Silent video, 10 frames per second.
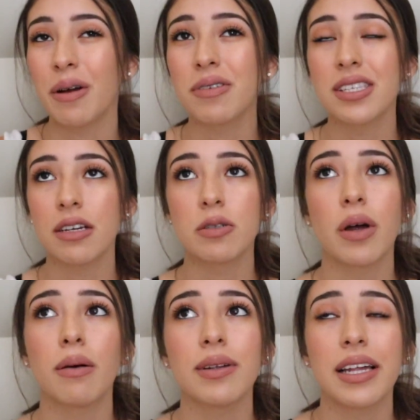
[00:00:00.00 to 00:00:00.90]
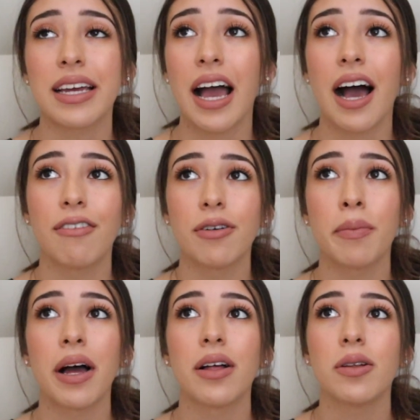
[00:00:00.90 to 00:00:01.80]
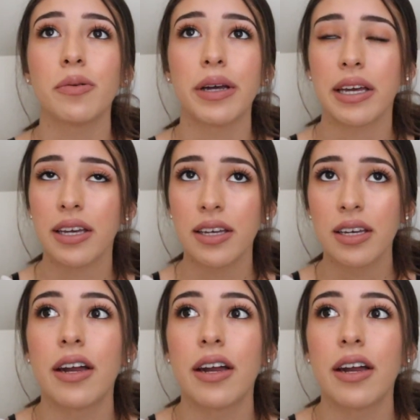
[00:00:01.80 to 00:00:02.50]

I would say it was probably like half a mile away.